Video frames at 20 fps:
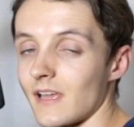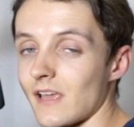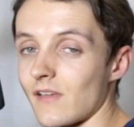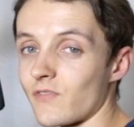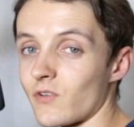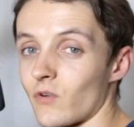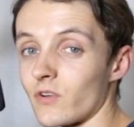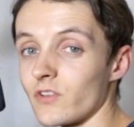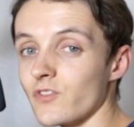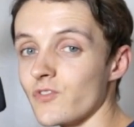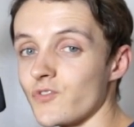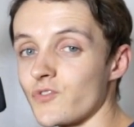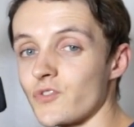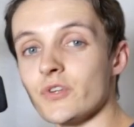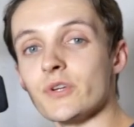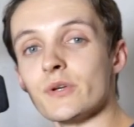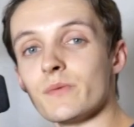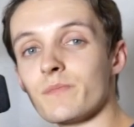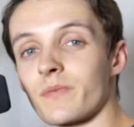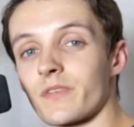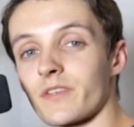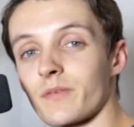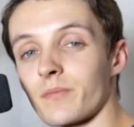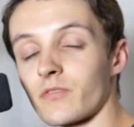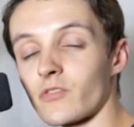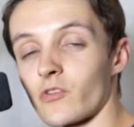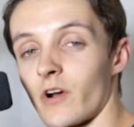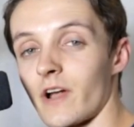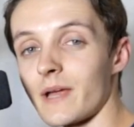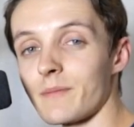If you're on YouTube,
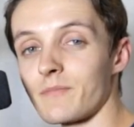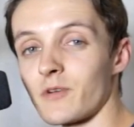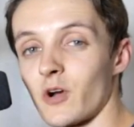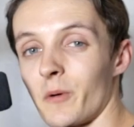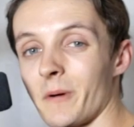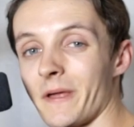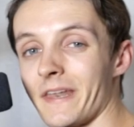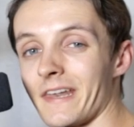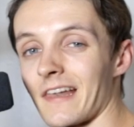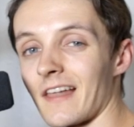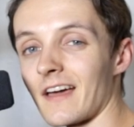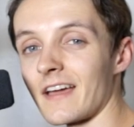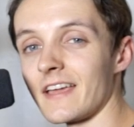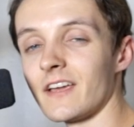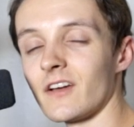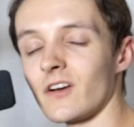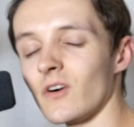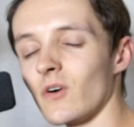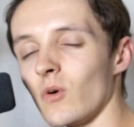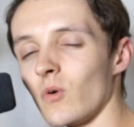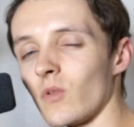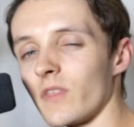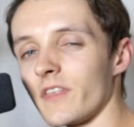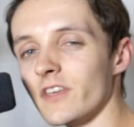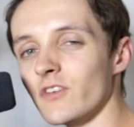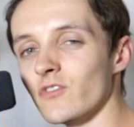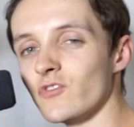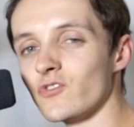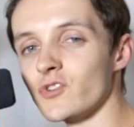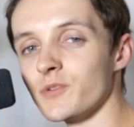subscribe, comment, like, all the
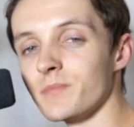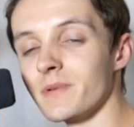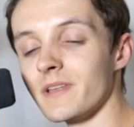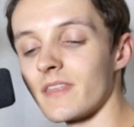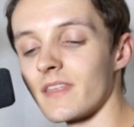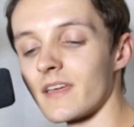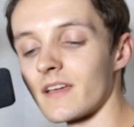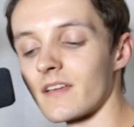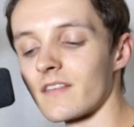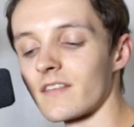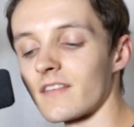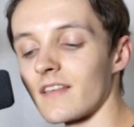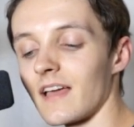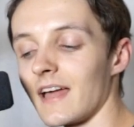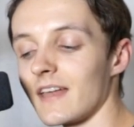YouTube-y things.